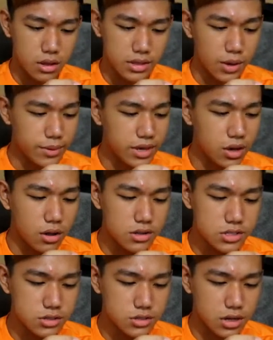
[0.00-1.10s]
Can we kill other
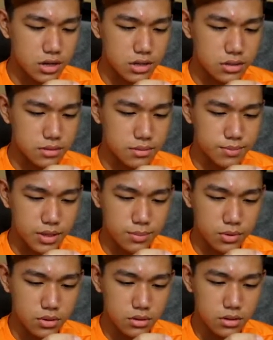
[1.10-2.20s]
uh,
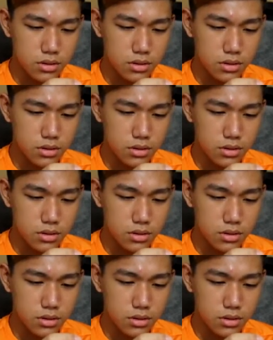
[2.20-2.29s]
people?